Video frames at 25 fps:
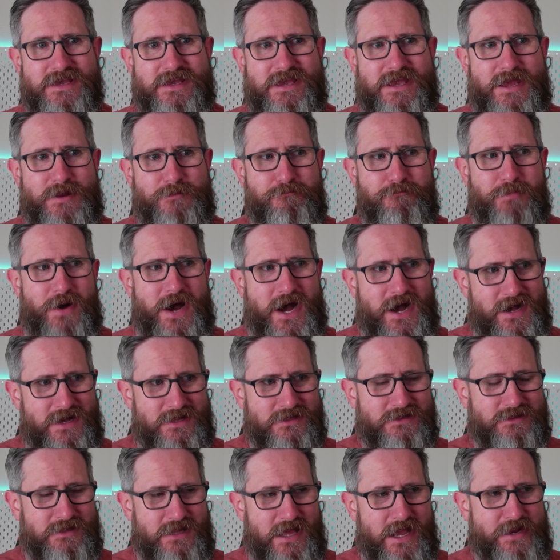and
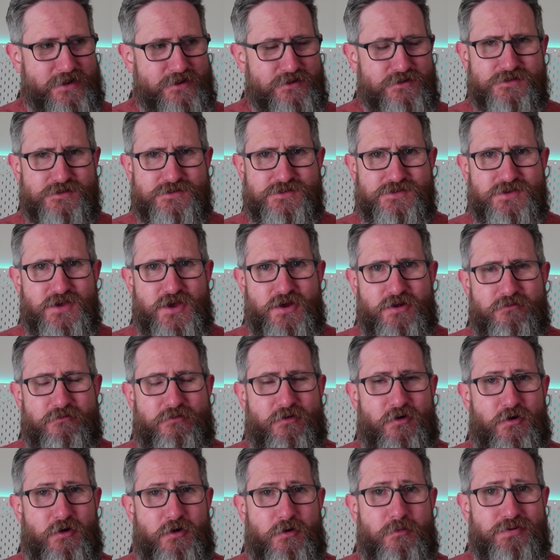pot liners
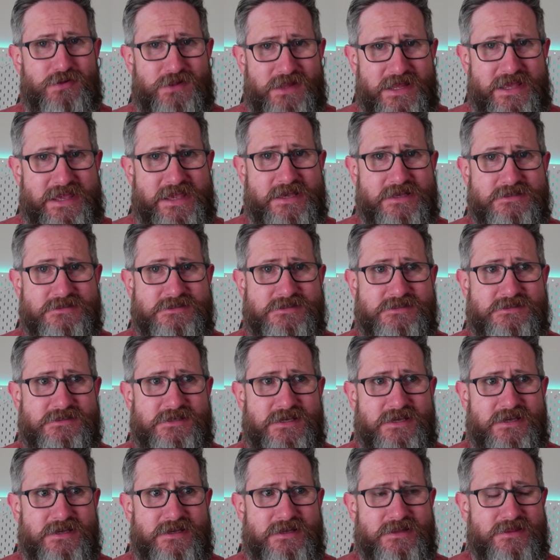for her
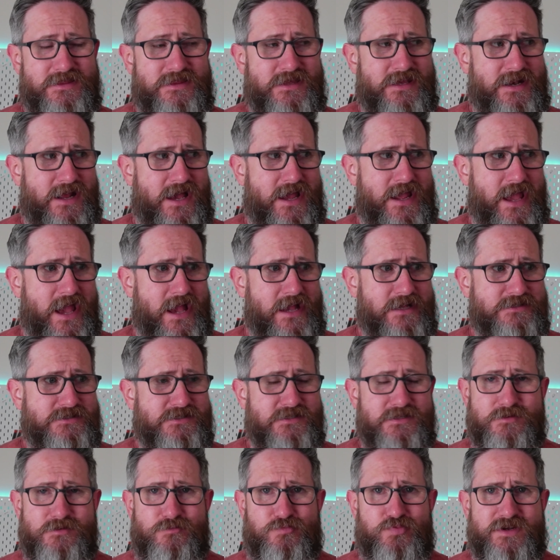plants than I
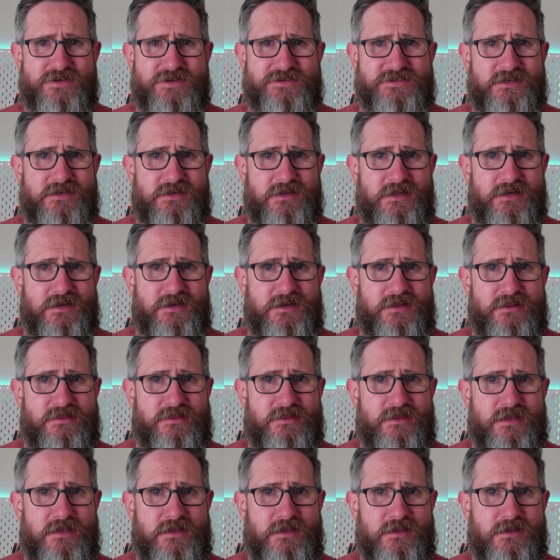actually printed
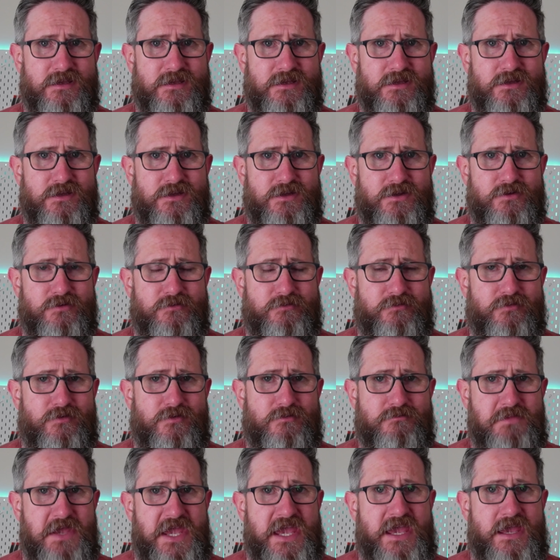anything
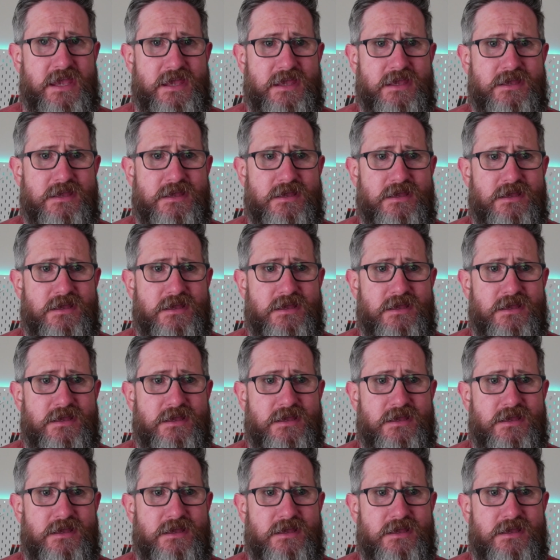for me,